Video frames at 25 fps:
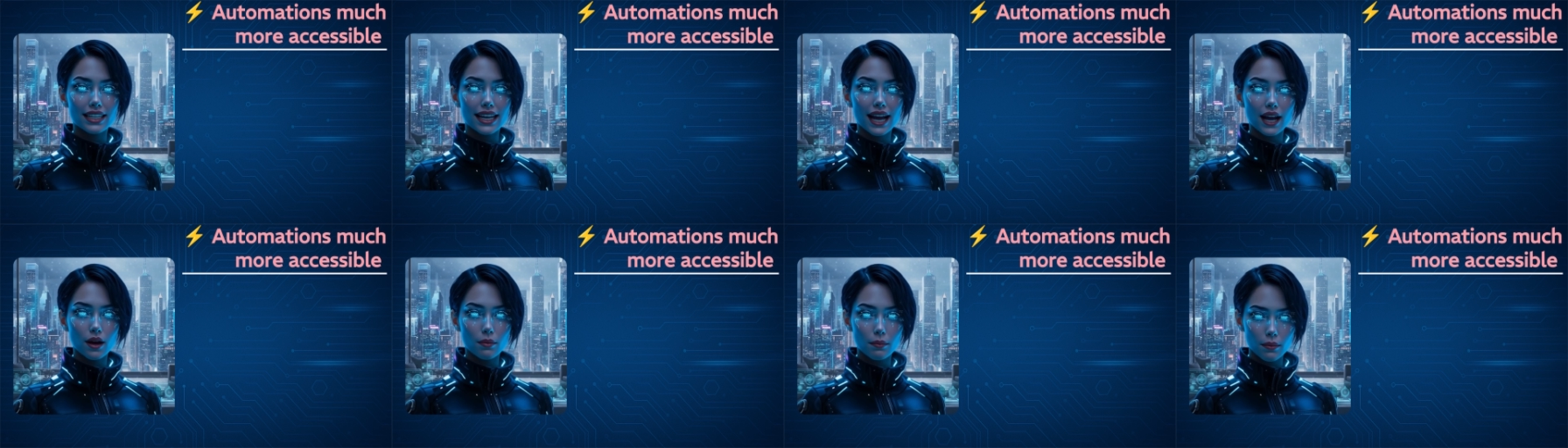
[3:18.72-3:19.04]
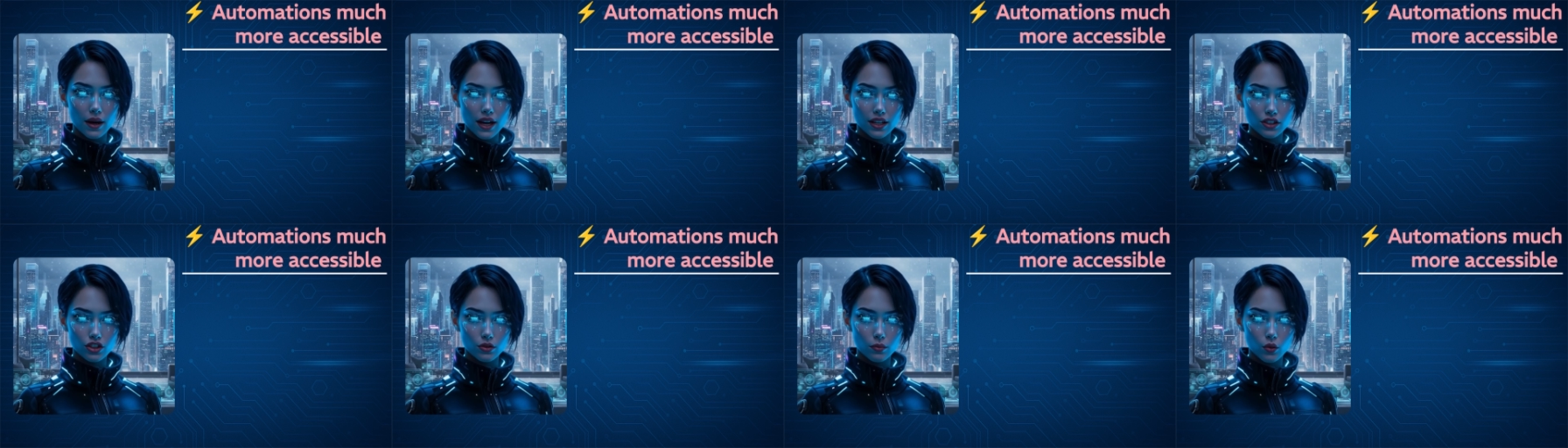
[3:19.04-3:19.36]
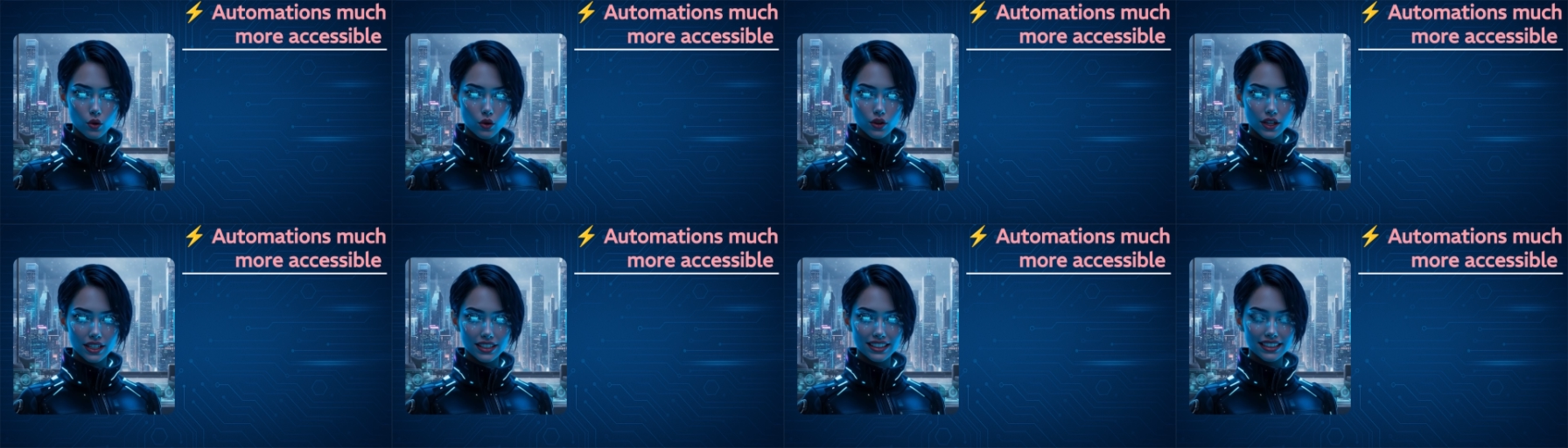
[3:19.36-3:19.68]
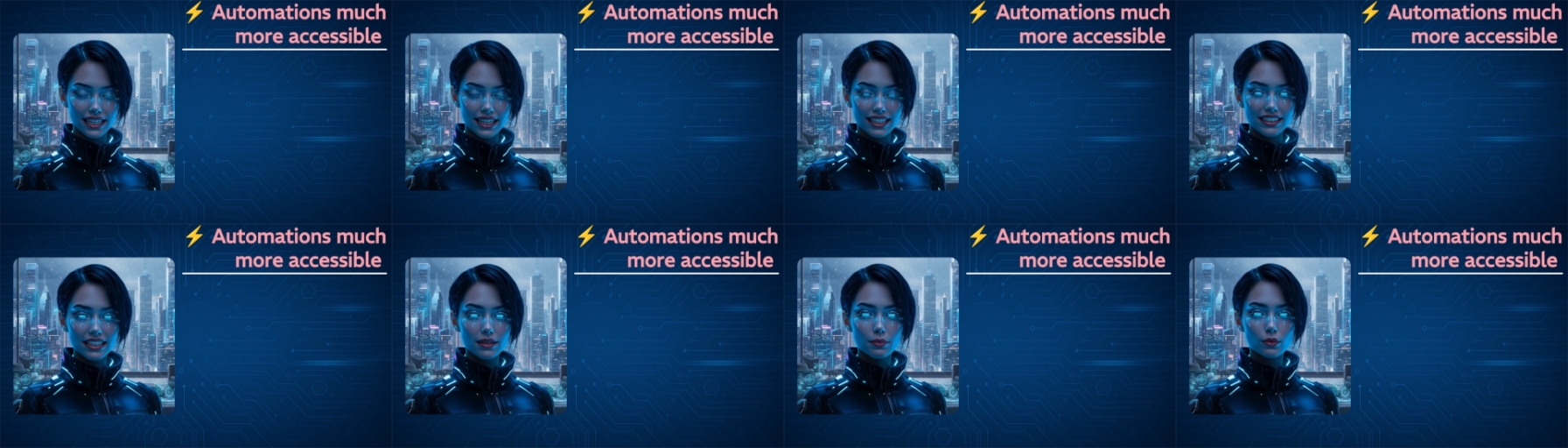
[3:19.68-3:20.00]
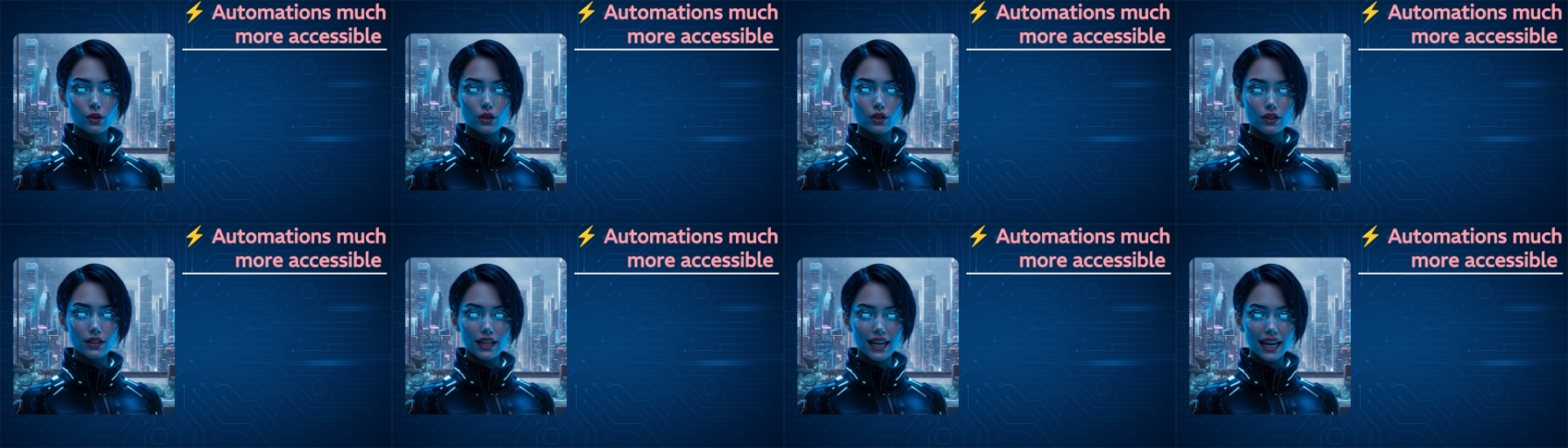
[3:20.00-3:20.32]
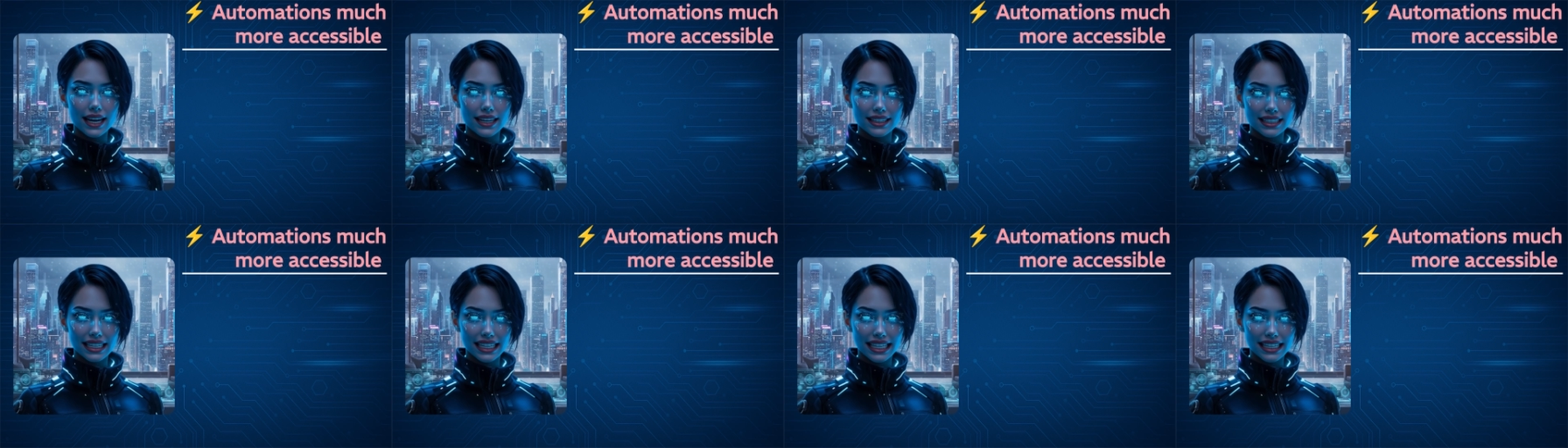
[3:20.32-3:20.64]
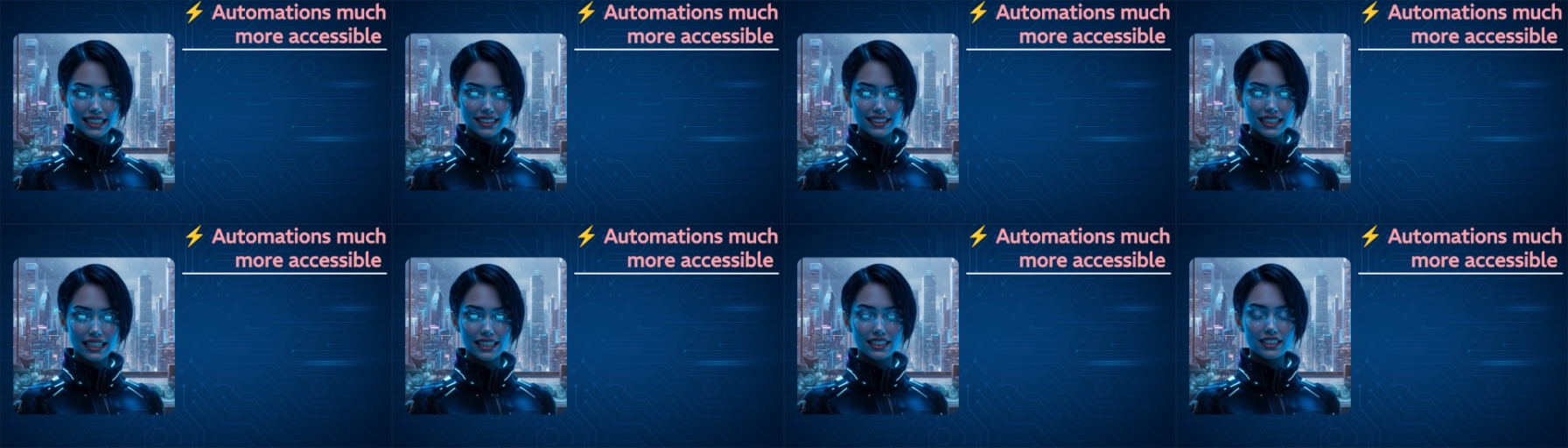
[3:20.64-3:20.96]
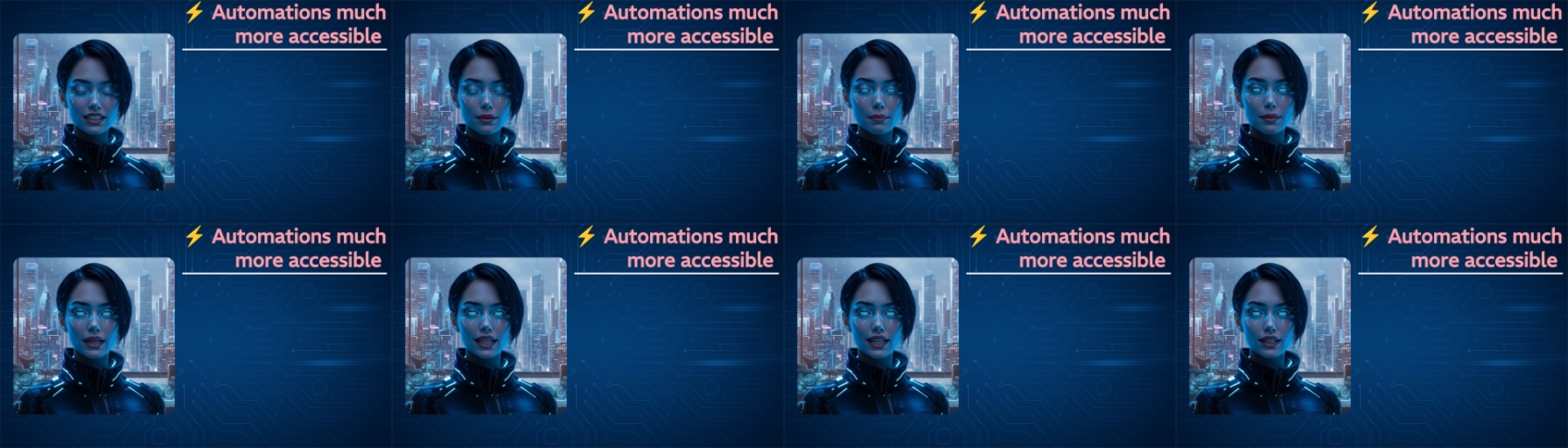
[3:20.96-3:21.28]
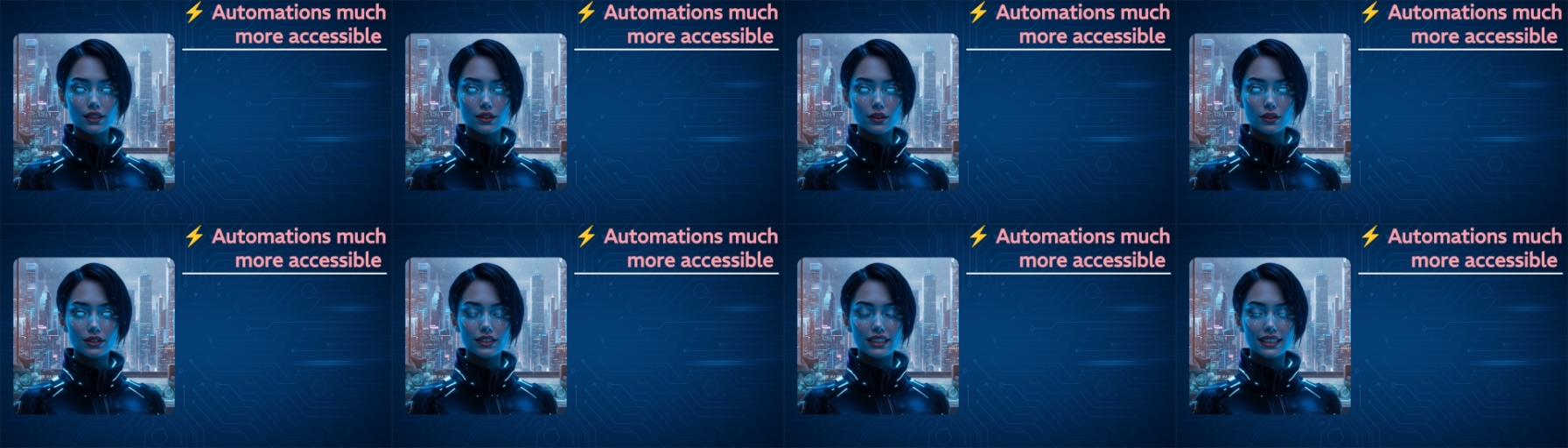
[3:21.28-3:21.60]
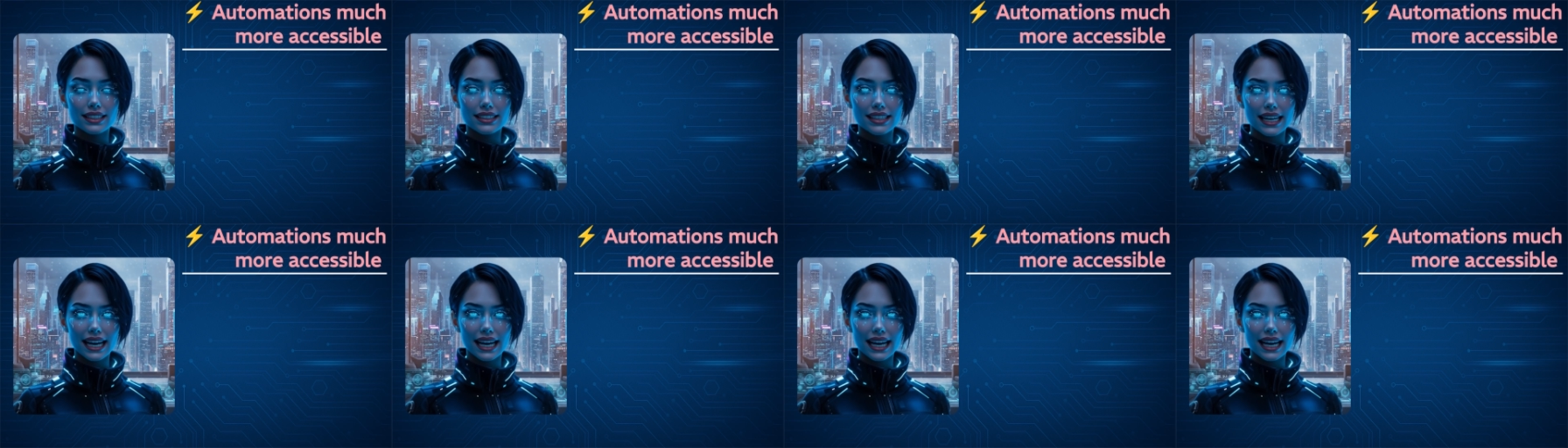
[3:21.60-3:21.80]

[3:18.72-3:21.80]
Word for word: are now much more accessible and easier to build